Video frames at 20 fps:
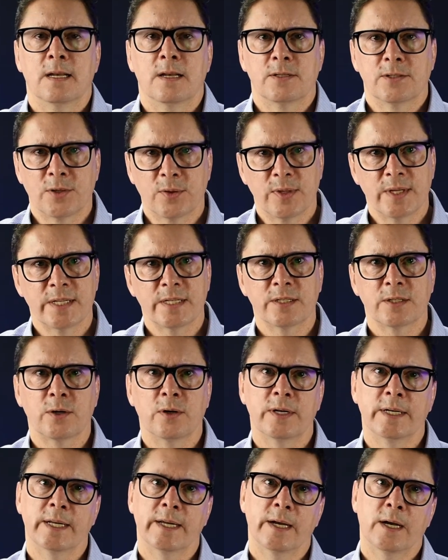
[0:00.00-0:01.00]
So this is
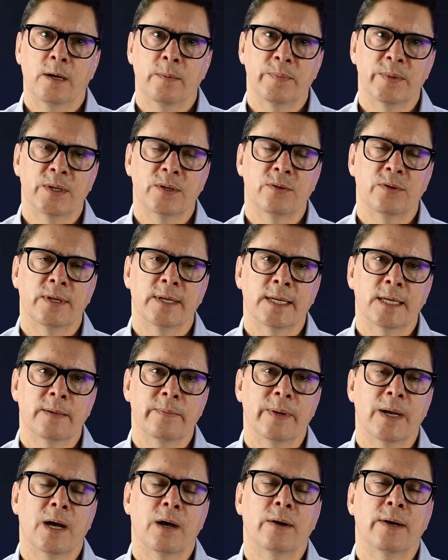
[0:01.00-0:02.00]
going to help you think
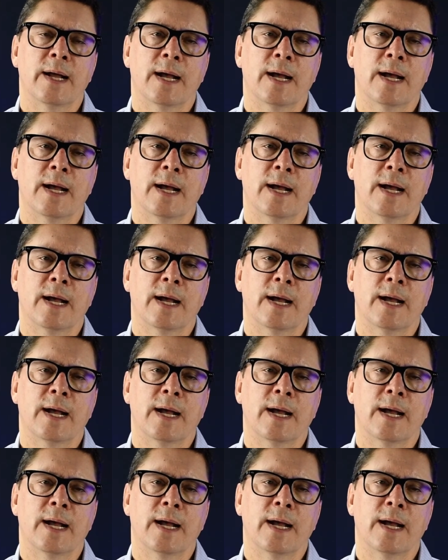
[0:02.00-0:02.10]
about